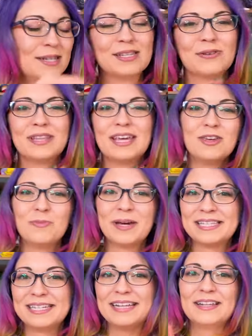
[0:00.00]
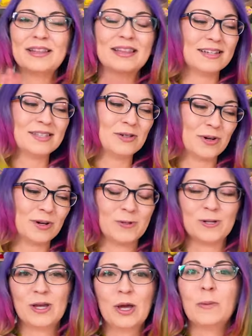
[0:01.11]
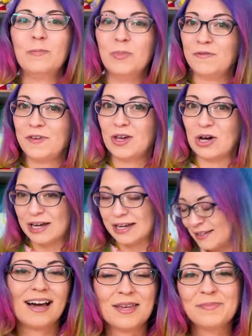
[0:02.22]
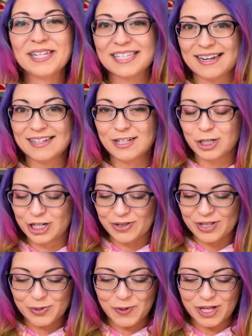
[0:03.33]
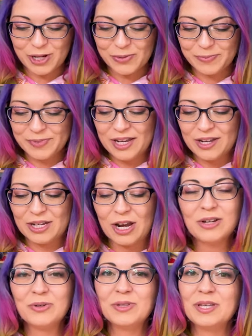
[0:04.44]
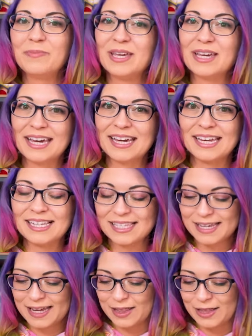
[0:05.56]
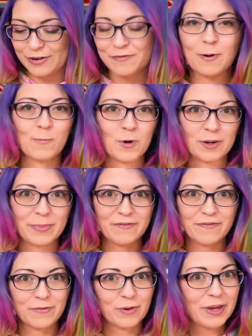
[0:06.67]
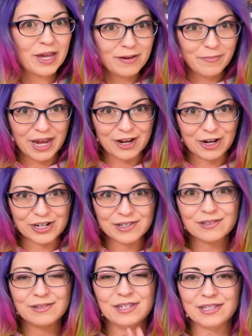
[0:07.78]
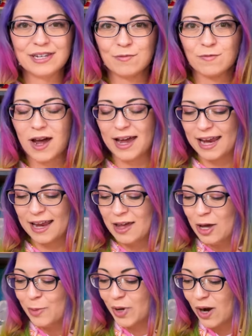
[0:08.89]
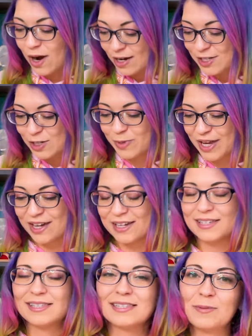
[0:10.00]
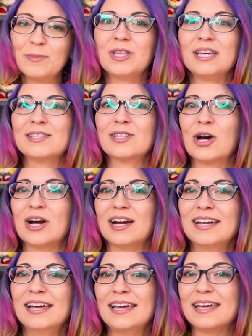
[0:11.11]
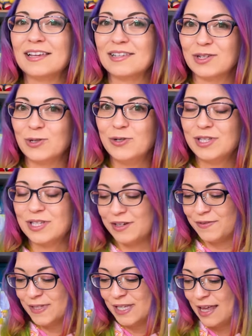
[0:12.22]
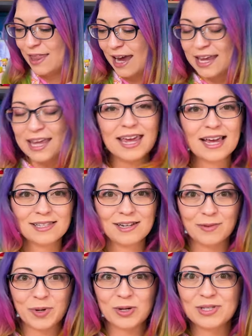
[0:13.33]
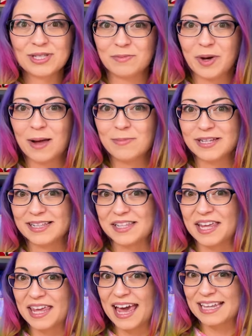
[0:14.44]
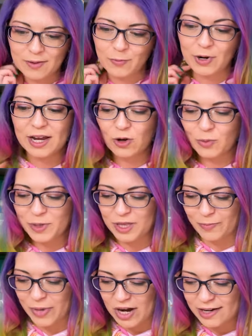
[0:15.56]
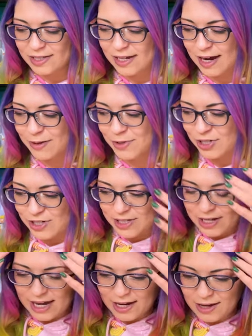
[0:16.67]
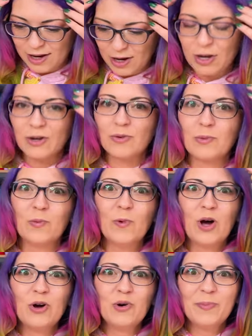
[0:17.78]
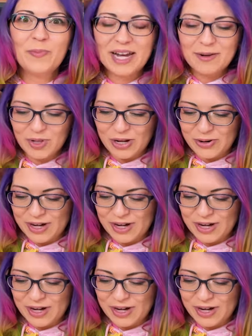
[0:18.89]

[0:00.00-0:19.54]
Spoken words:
So thank you, bestie. That's adorable. Moving on. I am excited to share these with you. Not only because they are from one of my favorite pen makers, Disney Rye, but also because some of these are exclusives that he has not posted publicly yet. When I opened the box, I was just like, whoa, mind blown.